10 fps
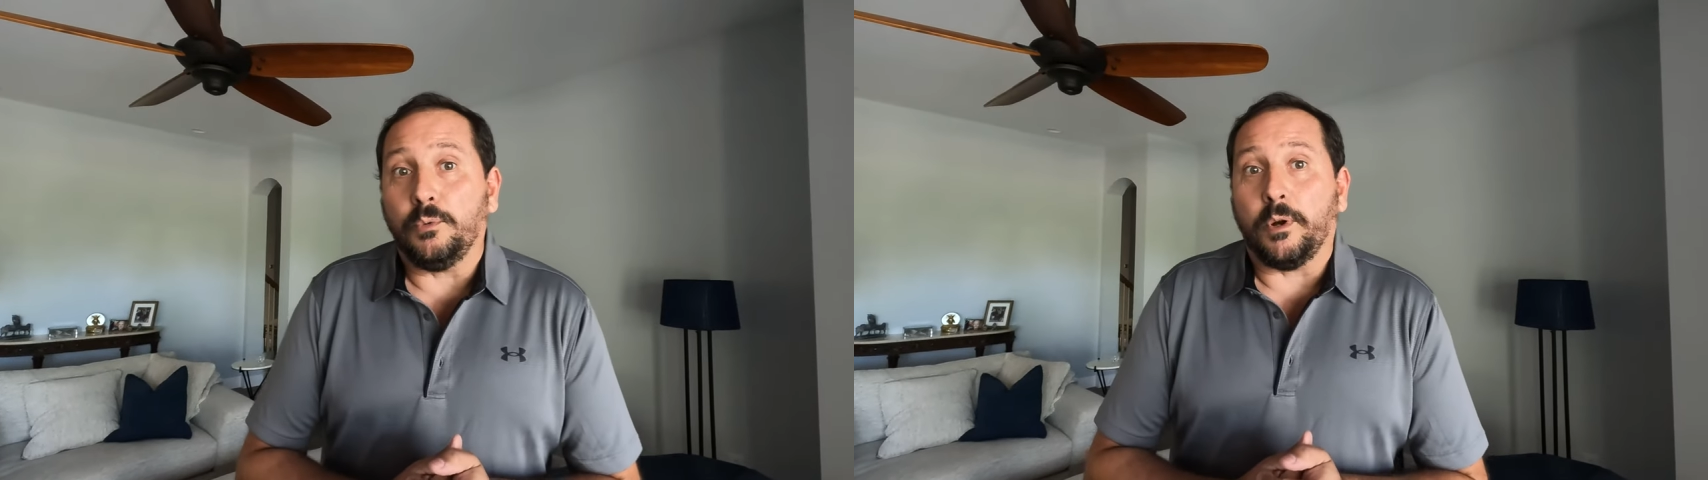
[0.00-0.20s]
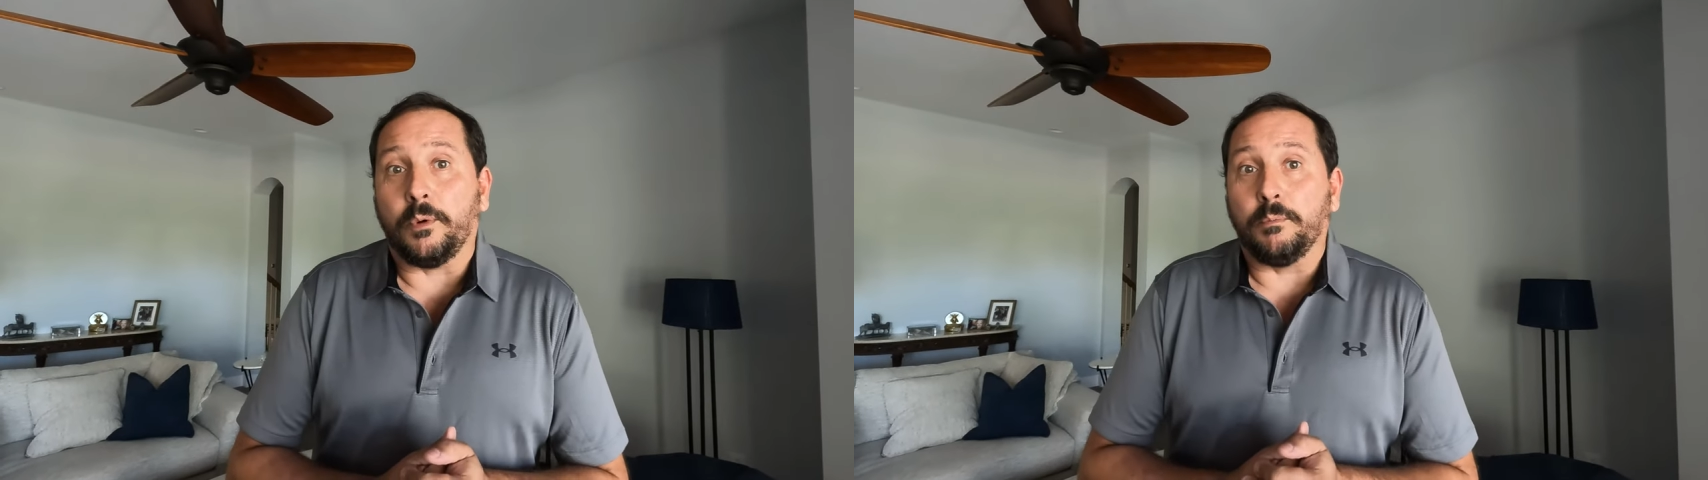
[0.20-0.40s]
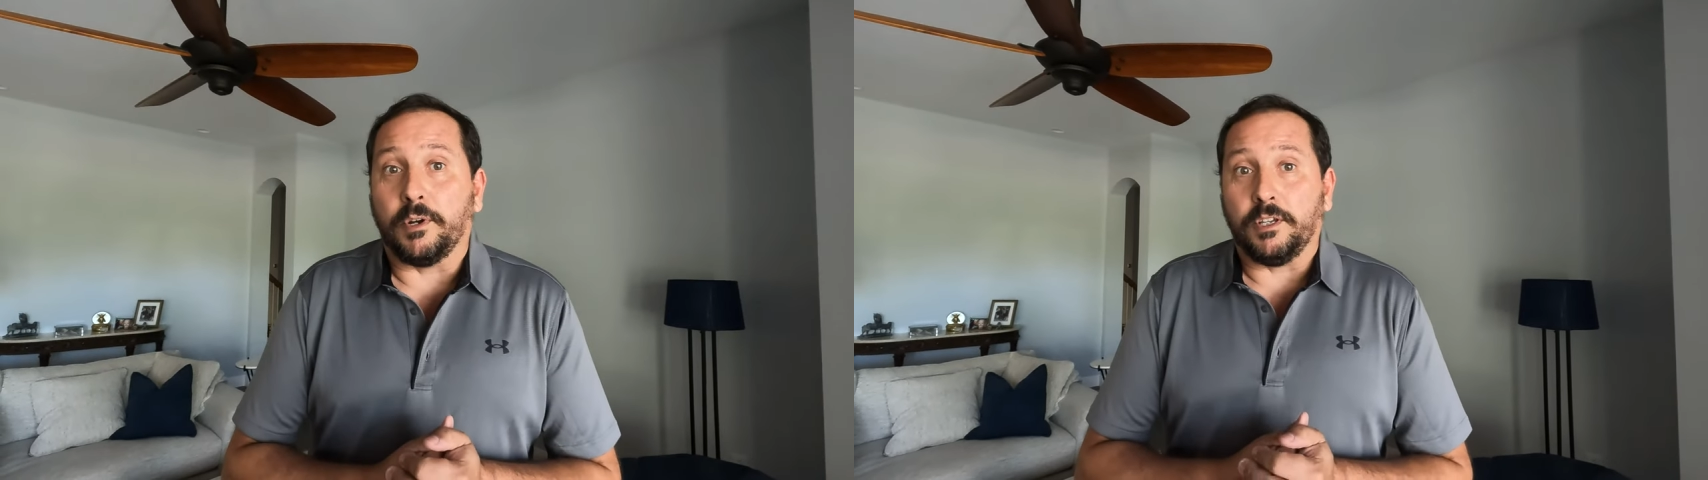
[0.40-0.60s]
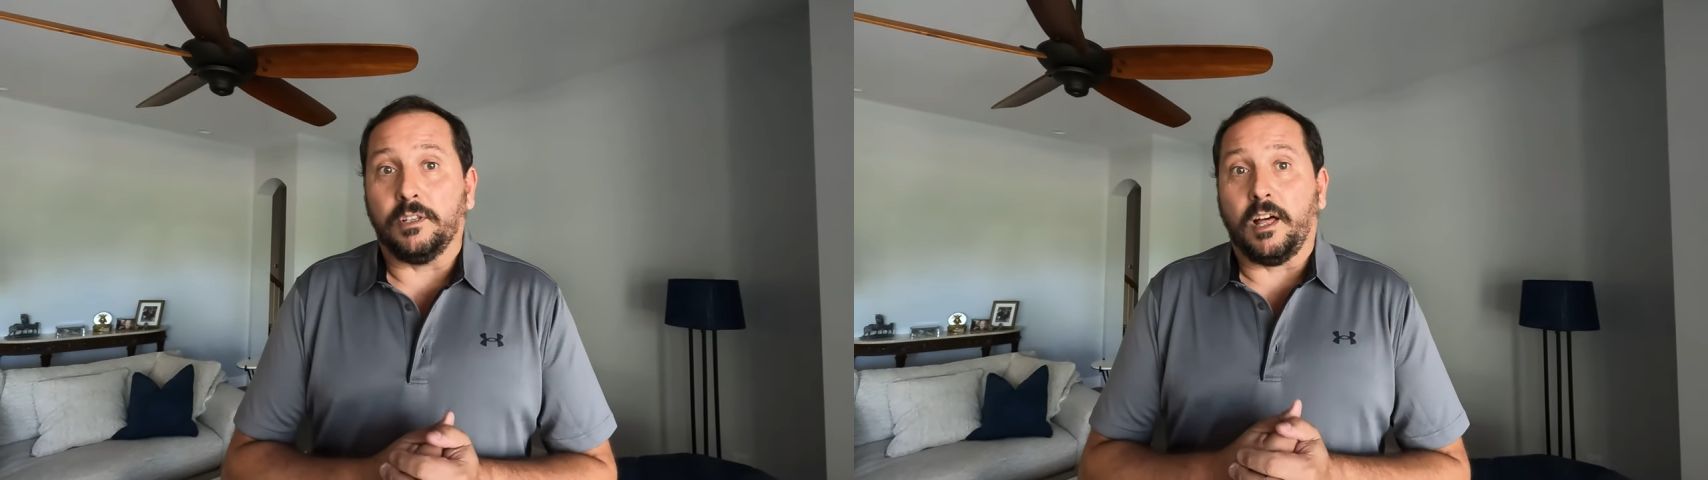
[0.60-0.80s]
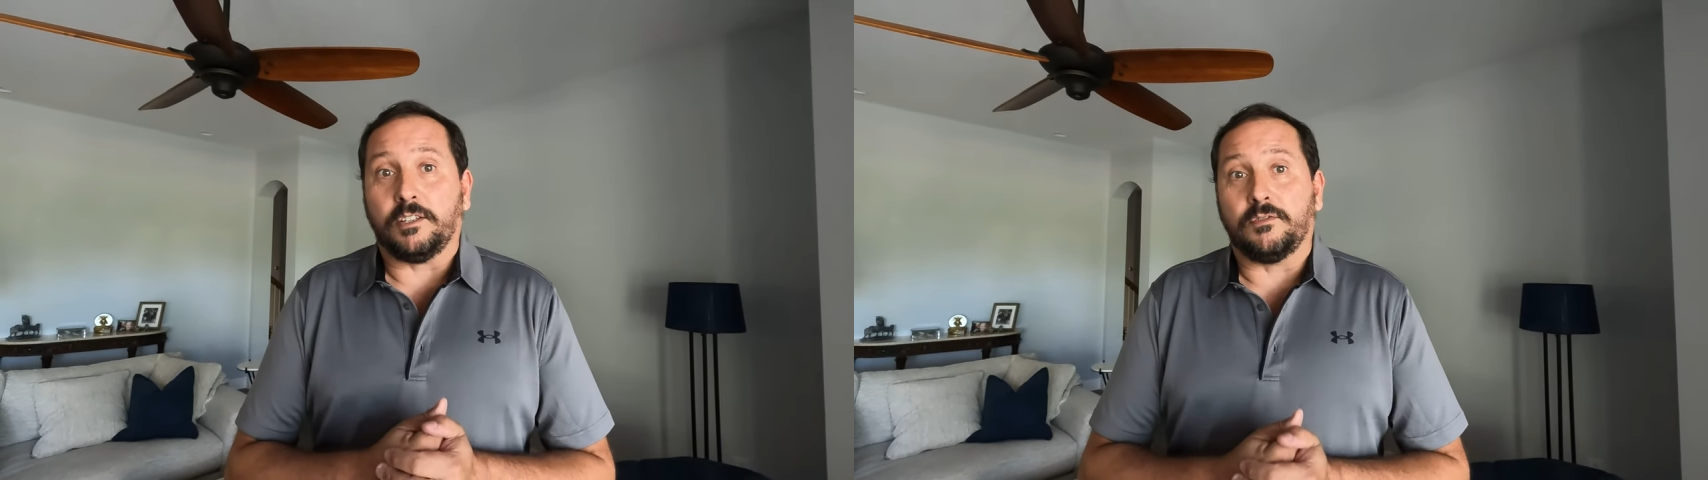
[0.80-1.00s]
where we bring
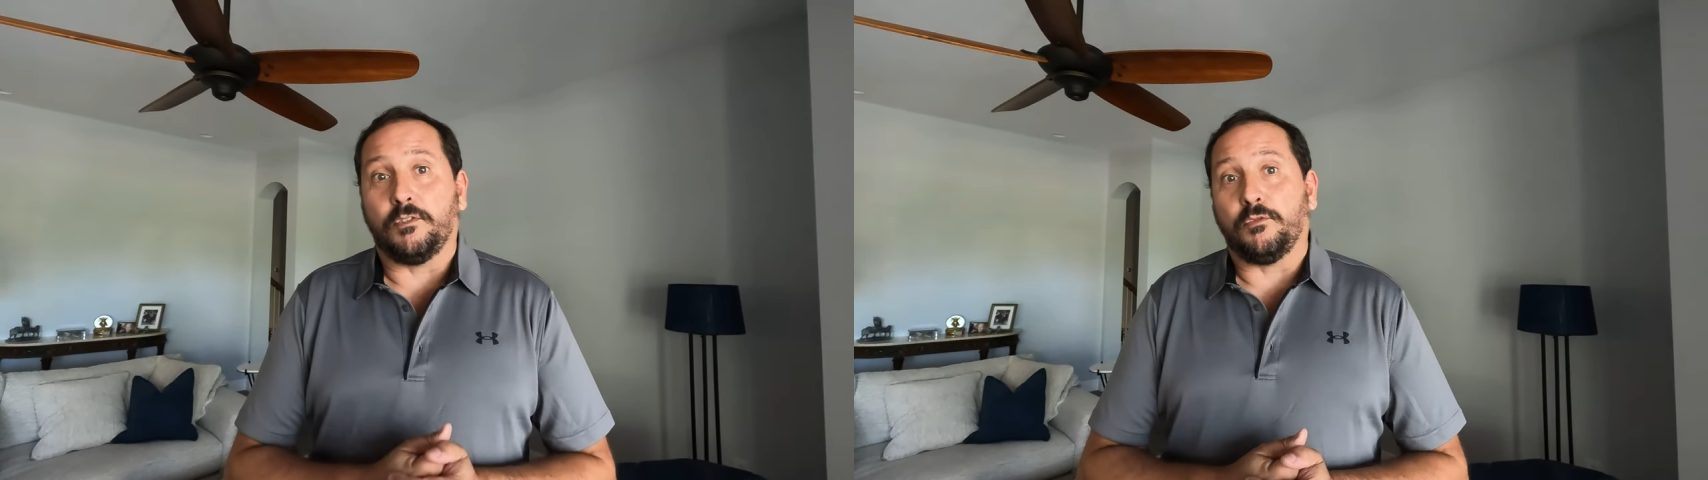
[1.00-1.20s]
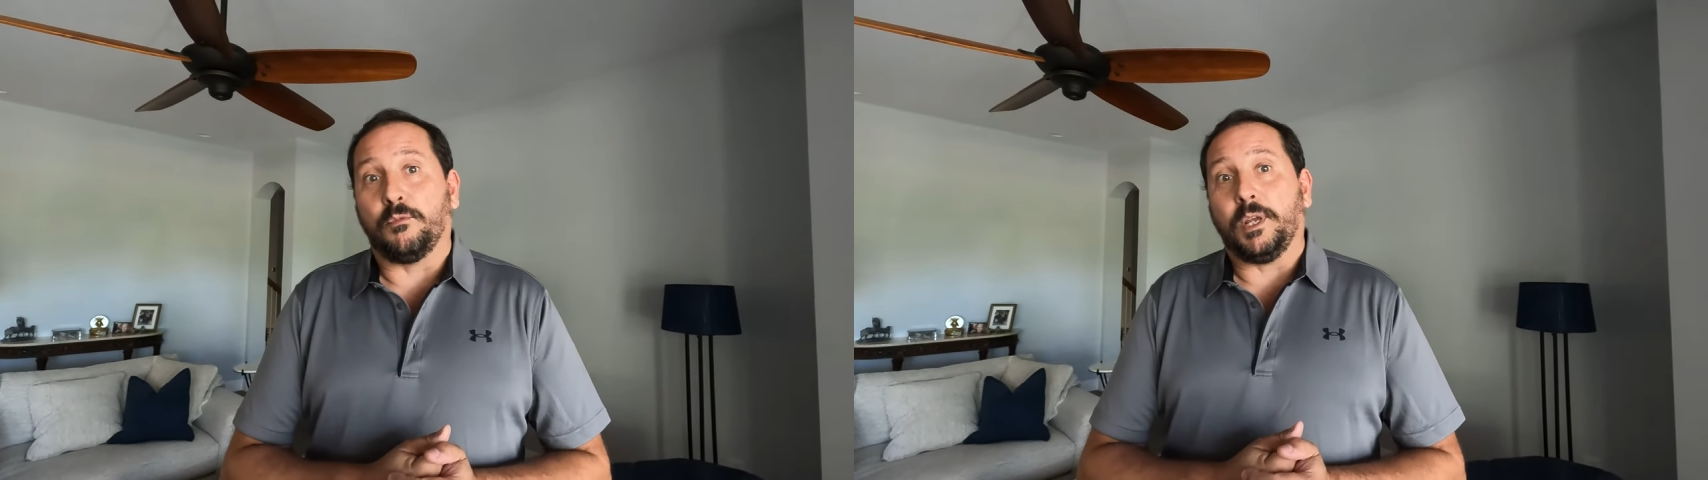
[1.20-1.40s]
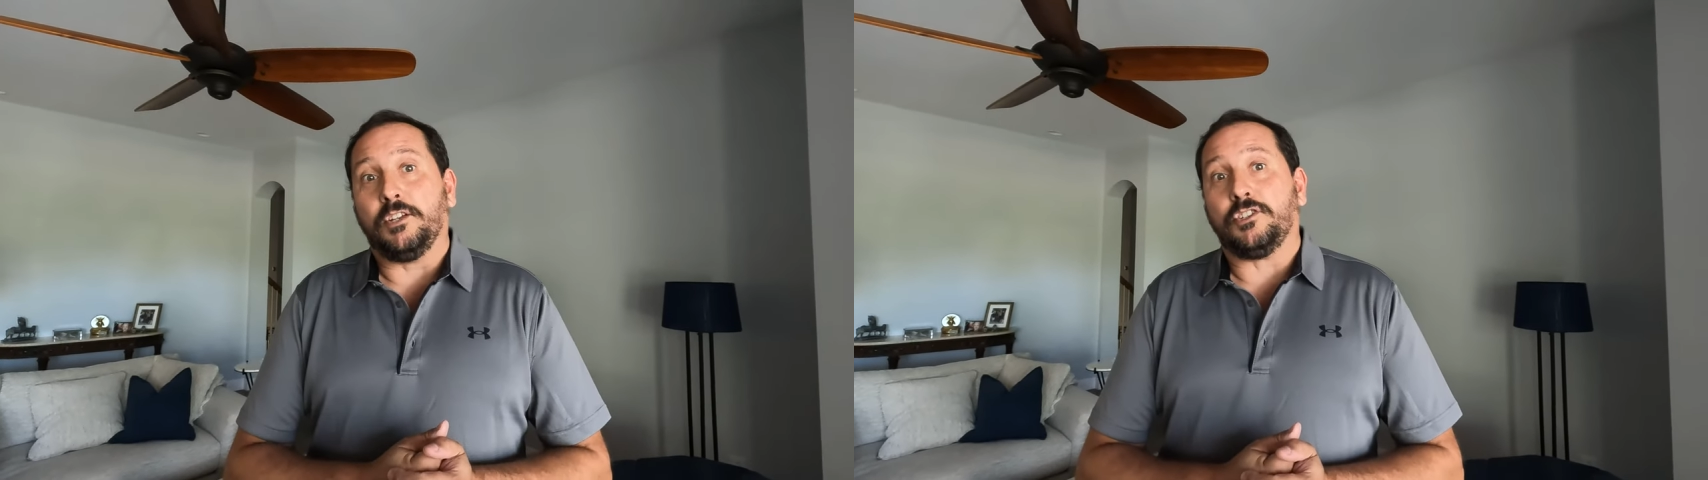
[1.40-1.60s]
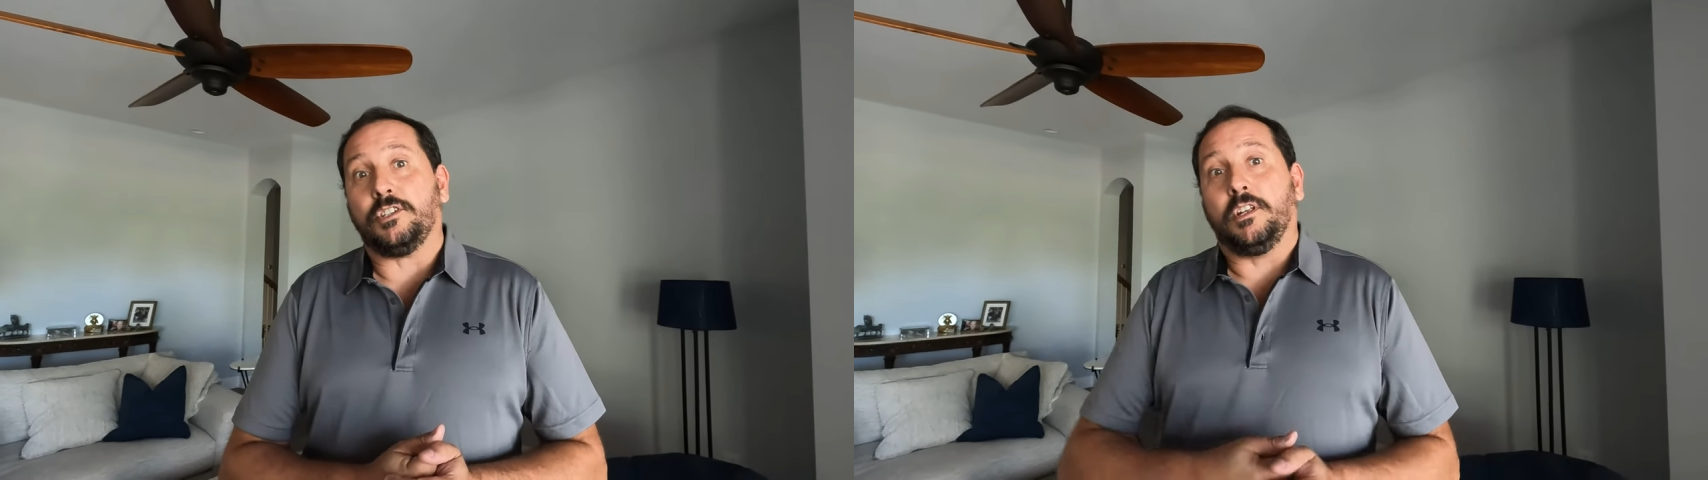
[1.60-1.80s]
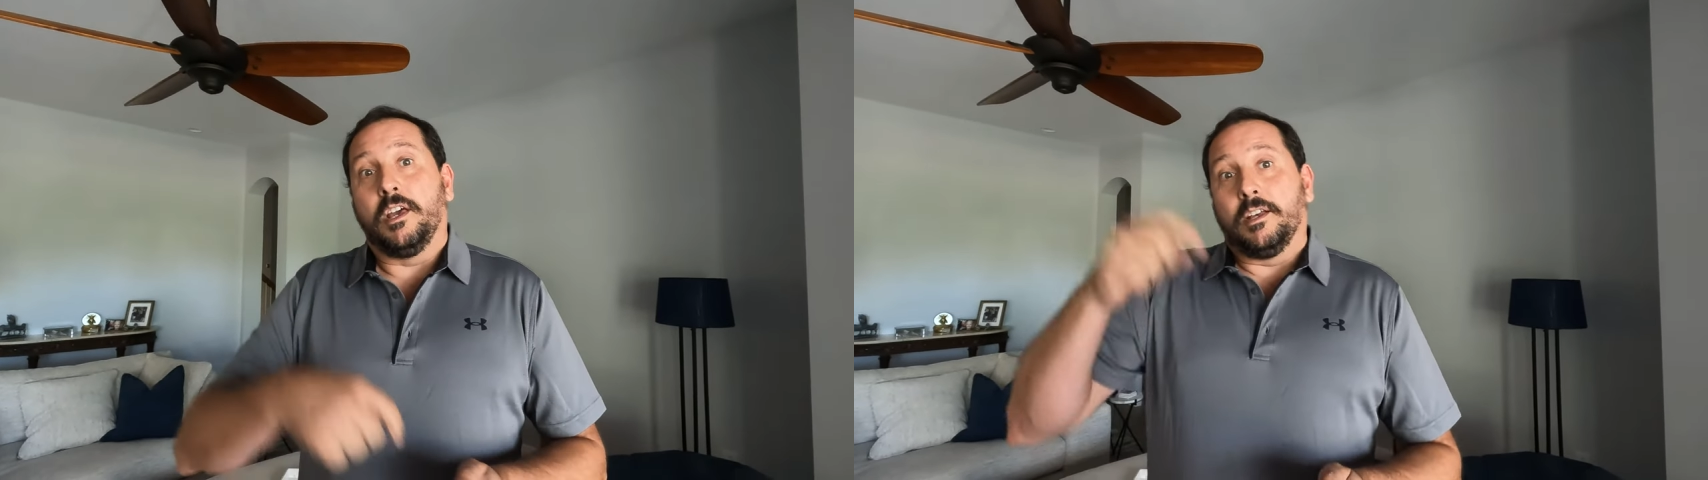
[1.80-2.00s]
you lots of
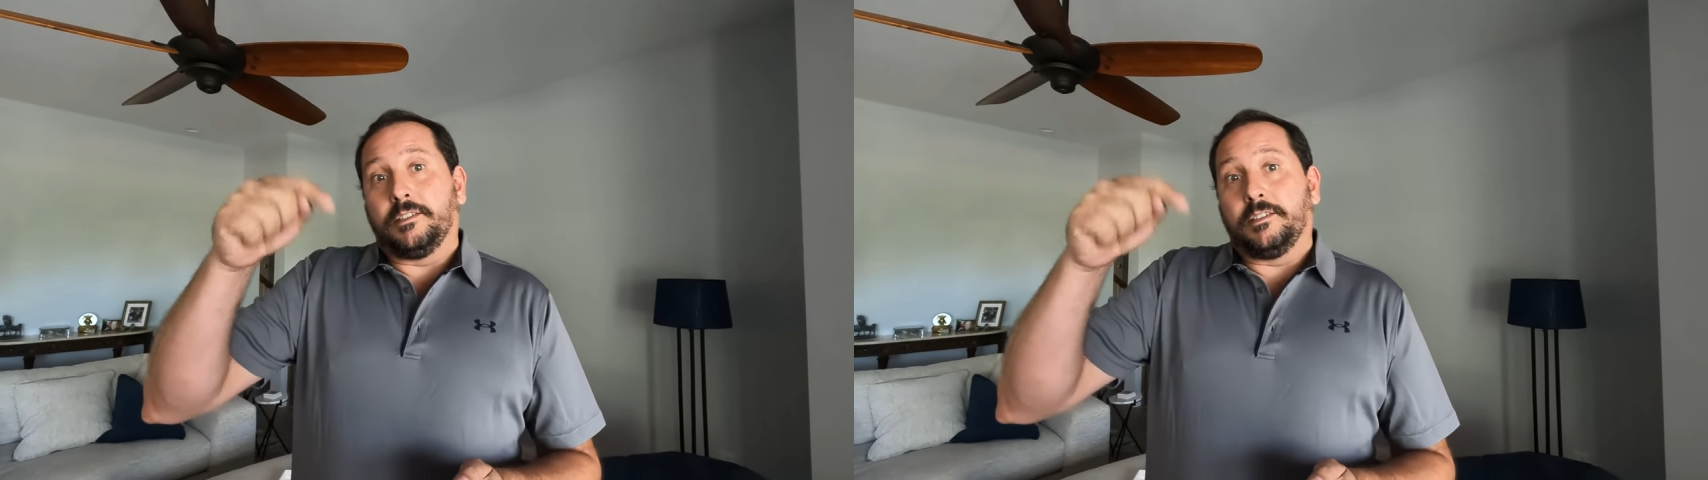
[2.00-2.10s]
information,